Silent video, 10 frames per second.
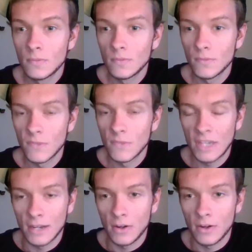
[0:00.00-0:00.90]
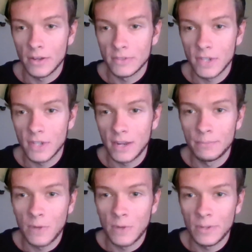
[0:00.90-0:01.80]
Yeah, no, I'm
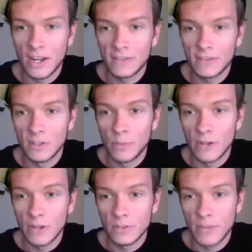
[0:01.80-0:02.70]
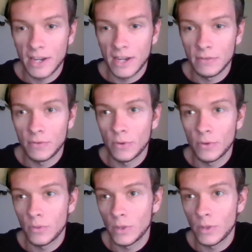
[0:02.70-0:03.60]
probably gonna have to bounce back and forth
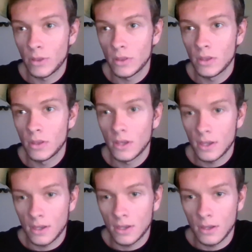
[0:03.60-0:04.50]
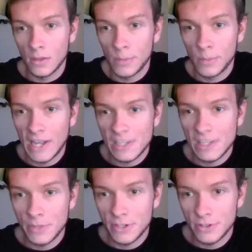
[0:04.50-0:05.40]
with past
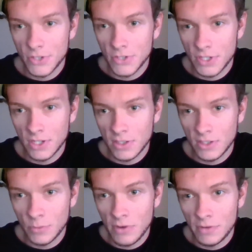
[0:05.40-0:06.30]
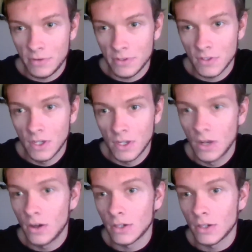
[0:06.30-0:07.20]
pictures to get some reference
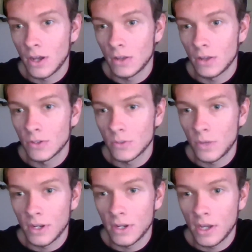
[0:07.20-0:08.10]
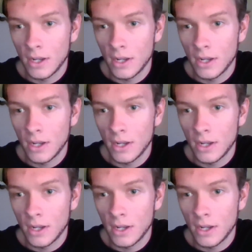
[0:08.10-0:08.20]
on colors and whatnot.